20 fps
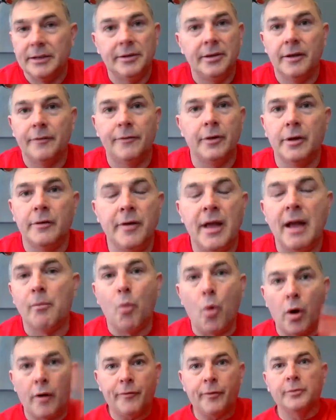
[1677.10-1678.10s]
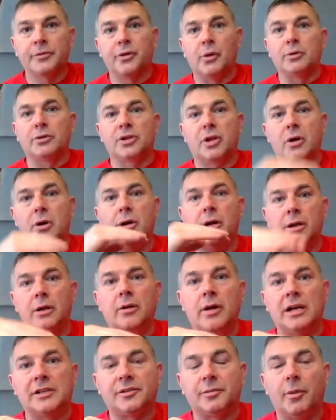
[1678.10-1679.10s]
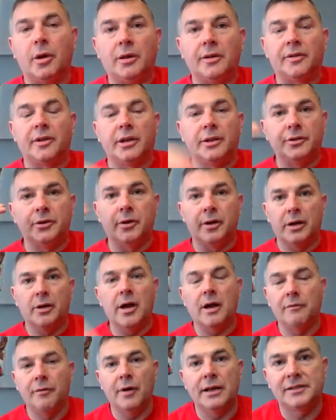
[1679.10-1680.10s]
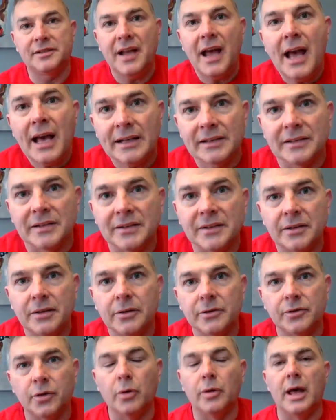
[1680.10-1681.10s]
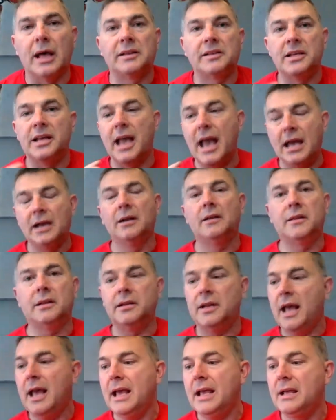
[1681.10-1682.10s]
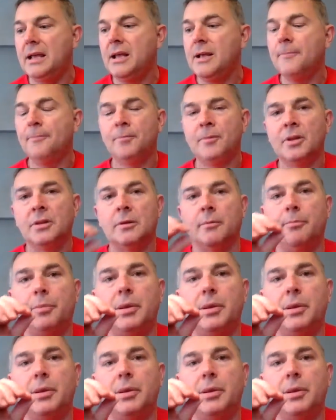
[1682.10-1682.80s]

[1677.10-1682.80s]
if, if you have more from Social Security and less from other things, you have less taxes. So at the end of the day, the